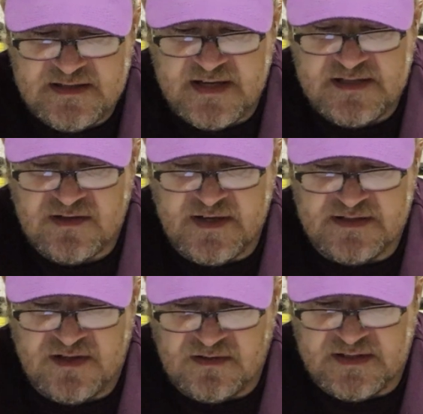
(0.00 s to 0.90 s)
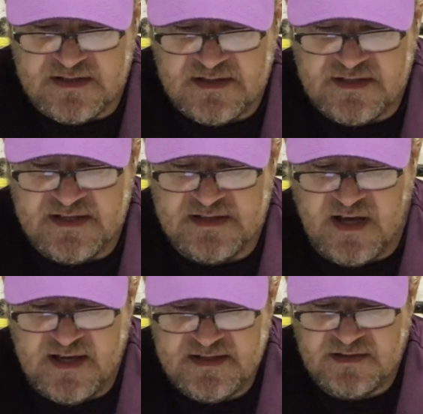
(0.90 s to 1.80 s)
tastes are exalted, such as a
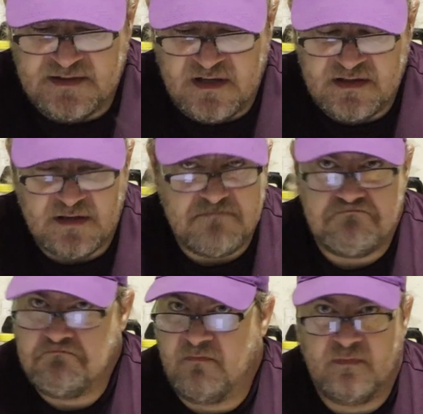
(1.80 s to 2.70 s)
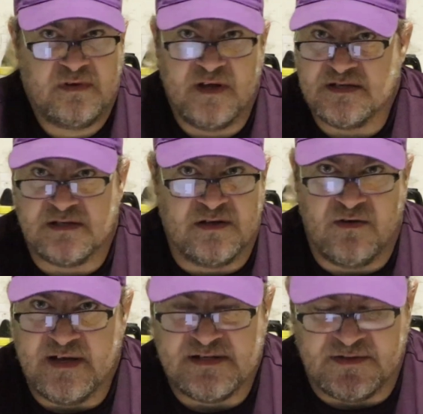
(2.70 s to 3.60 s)
hazelnut. Tasted no
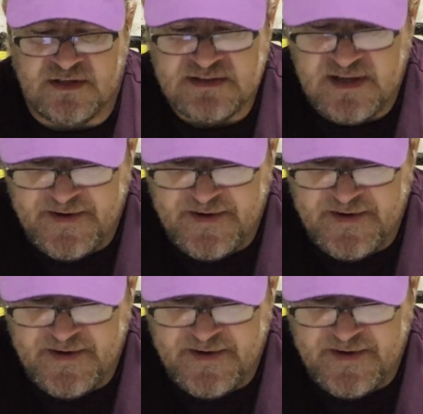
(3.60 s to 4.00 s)
hazelnut.